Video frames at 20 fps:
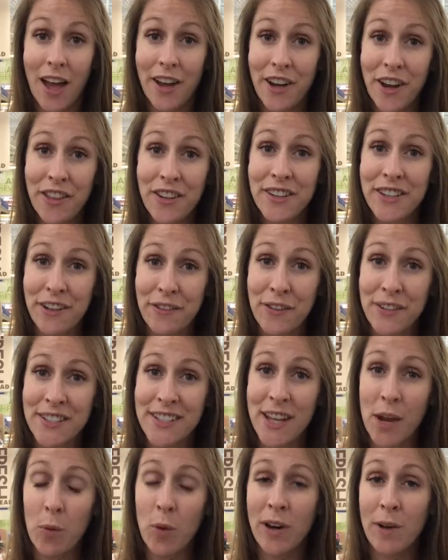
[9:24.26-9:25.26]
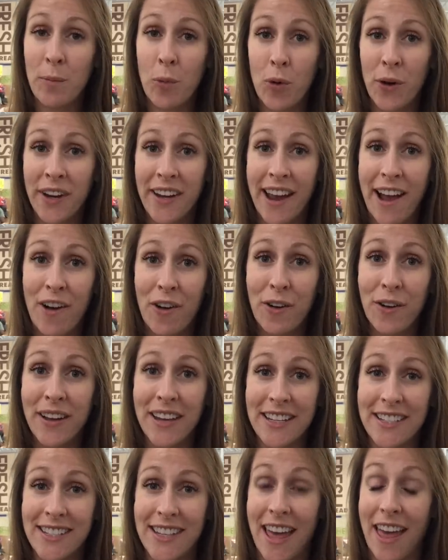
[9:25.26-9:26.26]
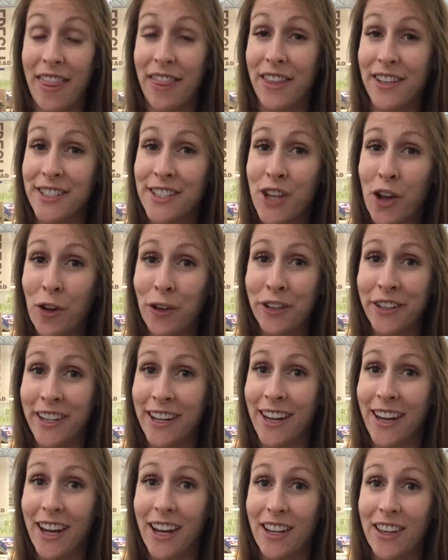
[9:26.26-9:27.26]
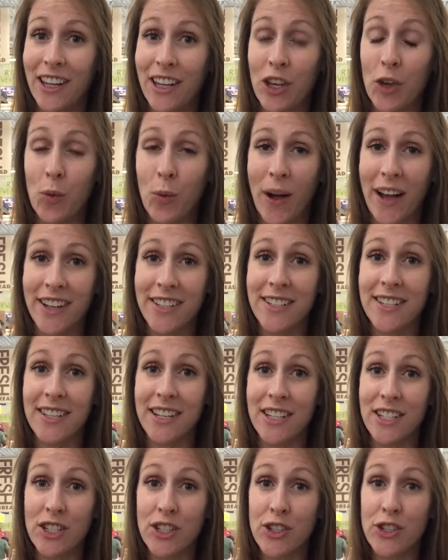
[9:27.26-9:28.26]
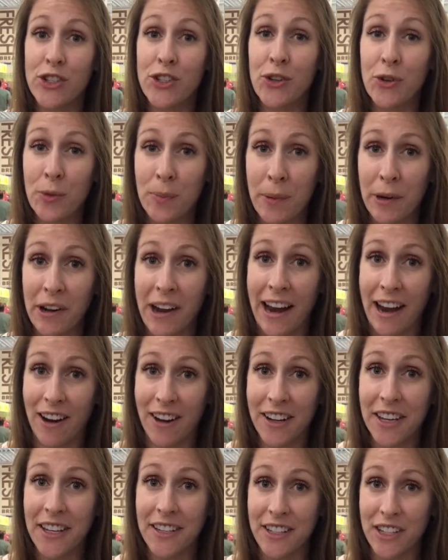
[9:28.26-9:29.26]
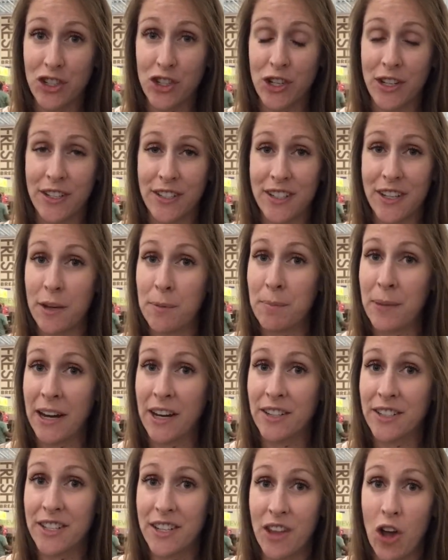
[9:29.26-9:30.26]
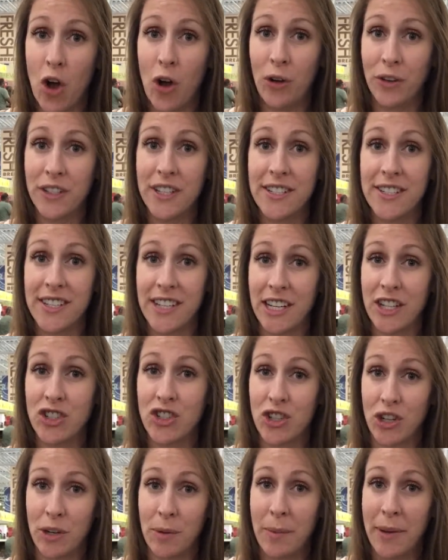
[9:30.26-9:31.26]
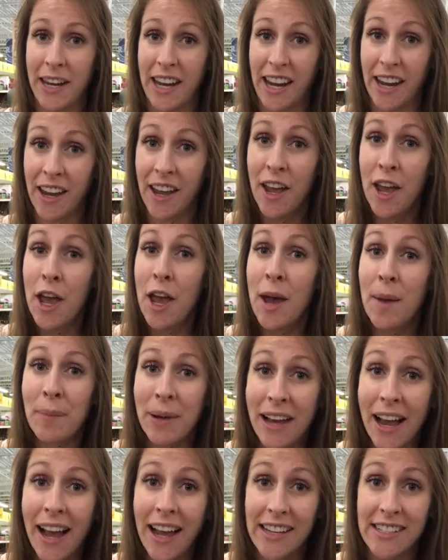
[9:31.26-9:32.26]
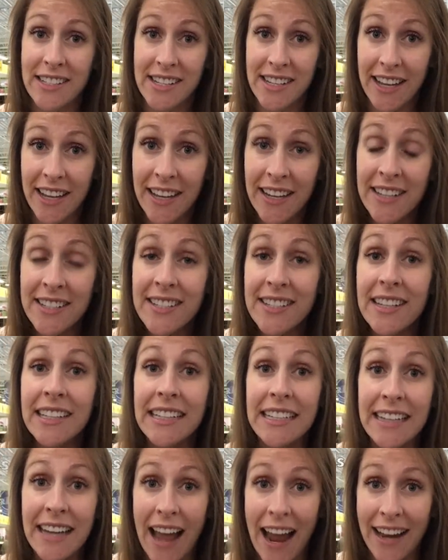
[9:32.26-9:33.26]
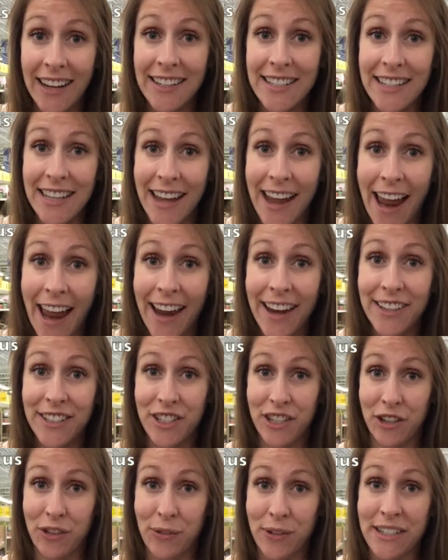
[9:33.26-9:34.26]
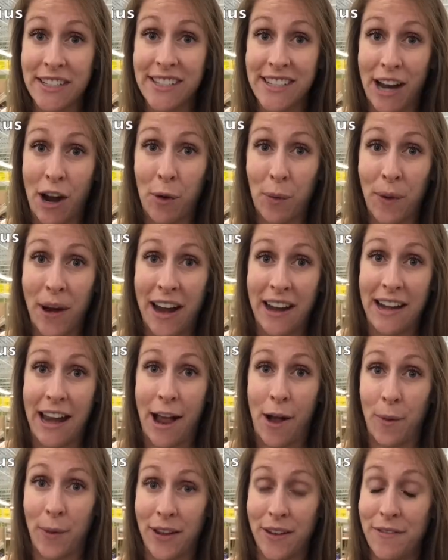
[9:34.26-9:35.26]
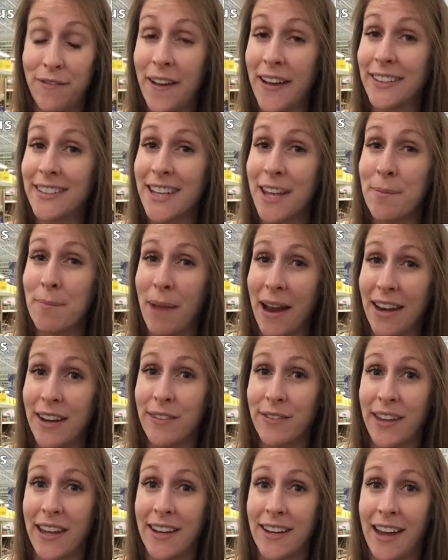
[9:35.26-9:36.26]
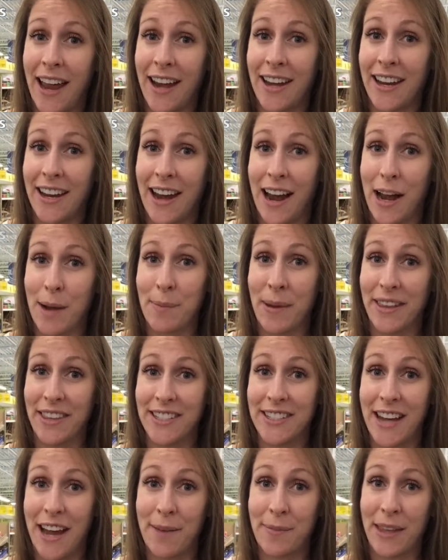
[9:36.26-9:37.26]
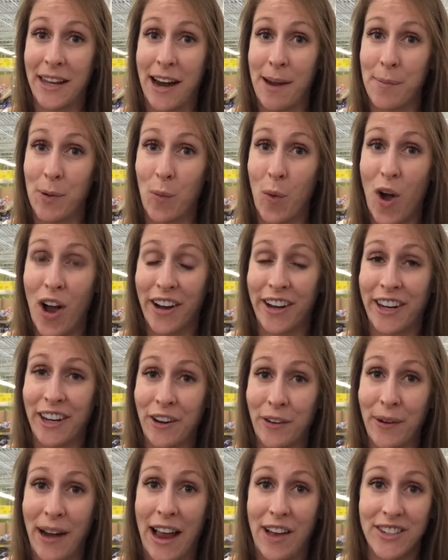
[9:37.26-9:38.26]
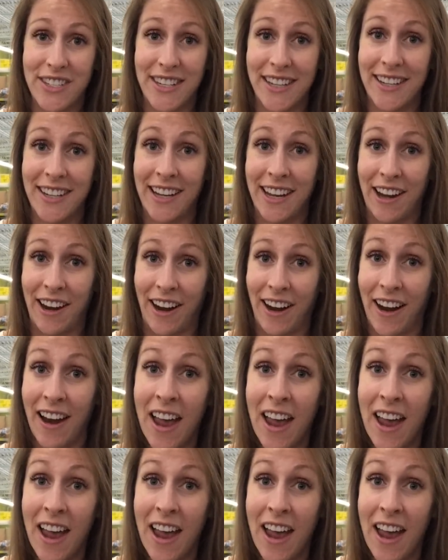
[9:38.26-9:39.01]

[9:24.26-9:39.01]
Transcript: Another difference I want to point out is that this Aldi in the US is super air conditioned compared to the Aldis in Germany. But guys, it is like 98 degrees out right now. In fact, it might have hit 99 by the time that I've been walking around in here.